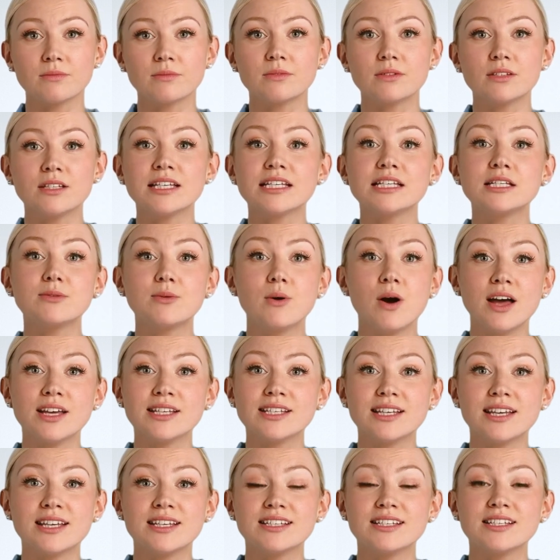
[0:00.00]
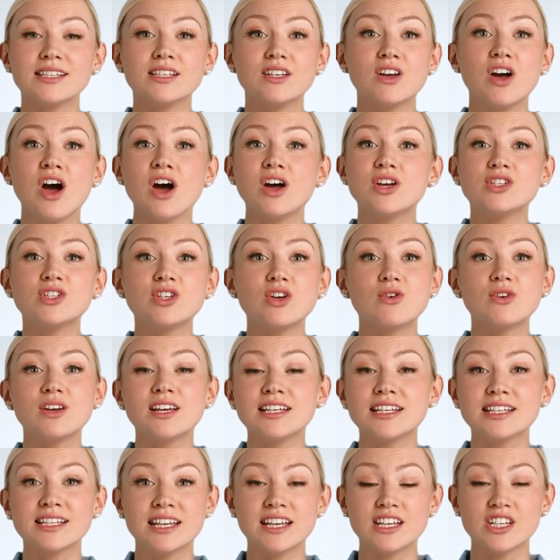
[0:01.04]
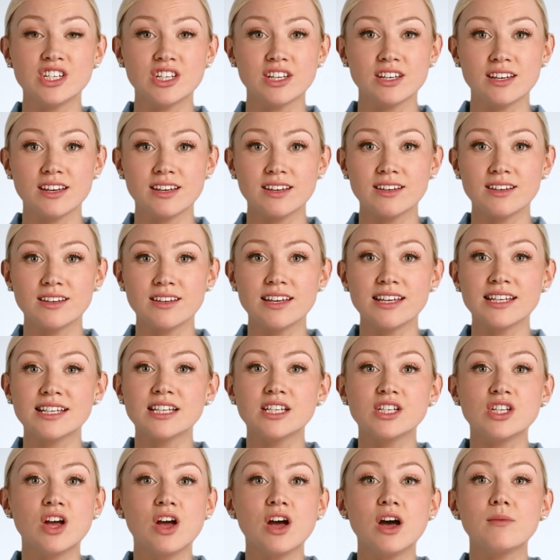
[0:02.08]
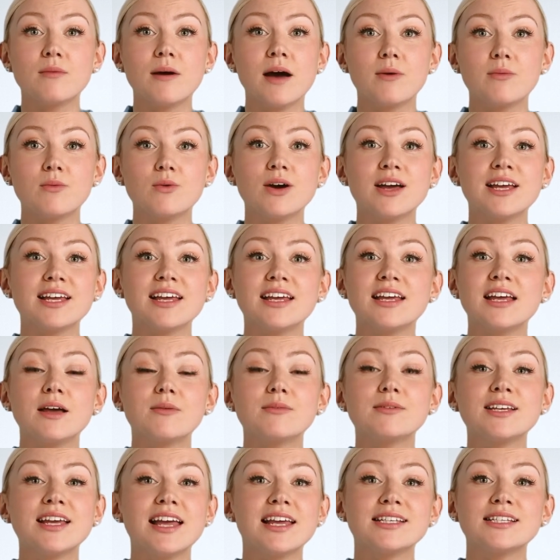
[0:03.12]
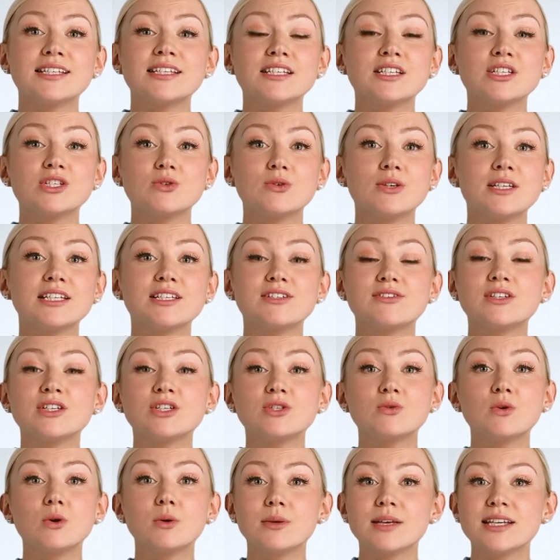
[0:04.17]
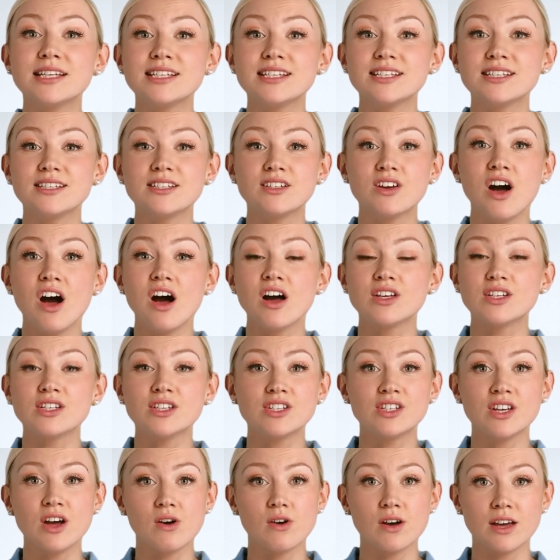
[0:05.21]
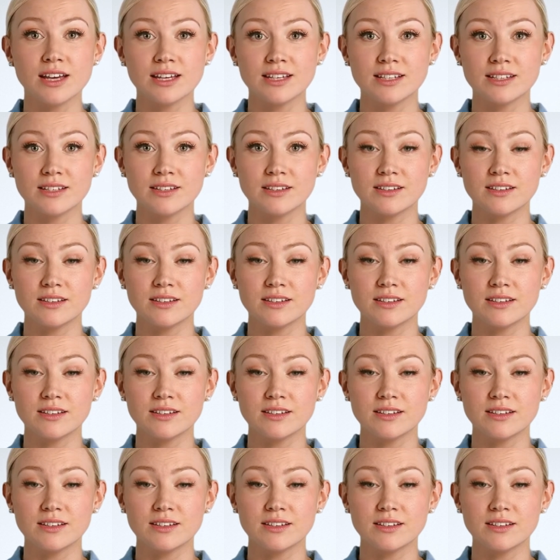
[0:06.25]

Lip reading: This process is called tokenization, and it's all about breaking up text into individual pieces called tokens.